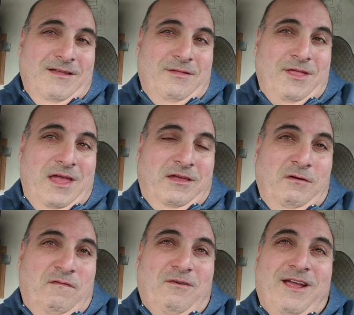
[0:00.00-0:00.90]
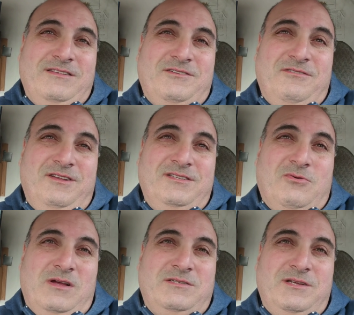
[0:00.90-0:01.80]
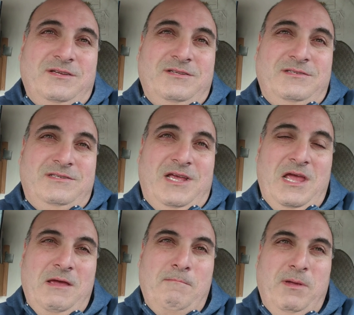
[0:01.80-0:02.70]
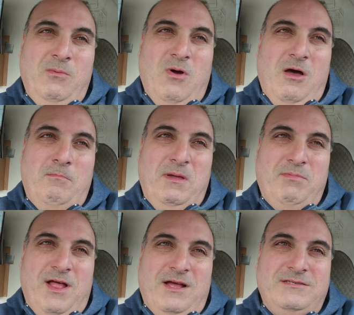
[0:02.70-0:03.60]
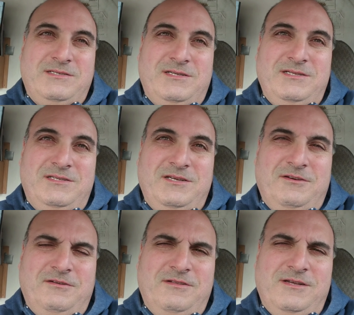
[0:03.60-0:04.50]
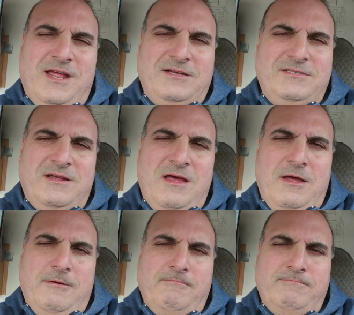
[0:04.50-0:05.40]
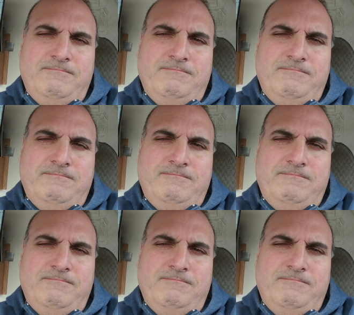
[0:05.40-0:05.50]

Thank you for answering these questions. Be well, be blessed. Until the next time.